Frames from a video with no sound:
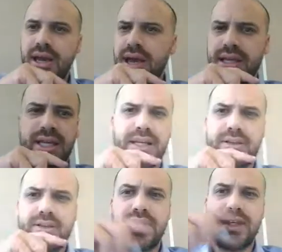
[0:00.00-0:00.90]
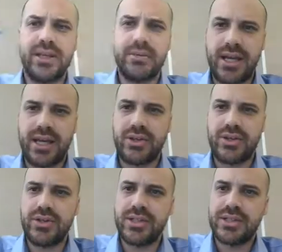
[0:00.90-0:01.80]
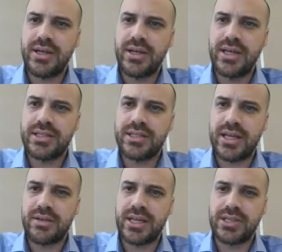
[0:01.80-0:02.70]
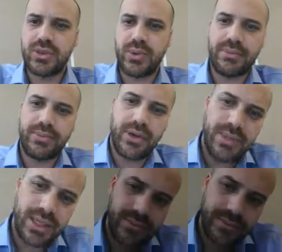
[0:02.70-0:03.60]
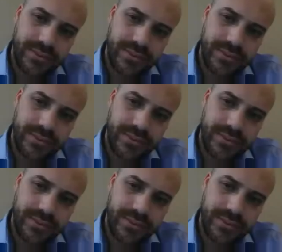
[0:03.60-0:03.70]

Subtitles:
And again, thinking about our units, it's centimeters squared per minute.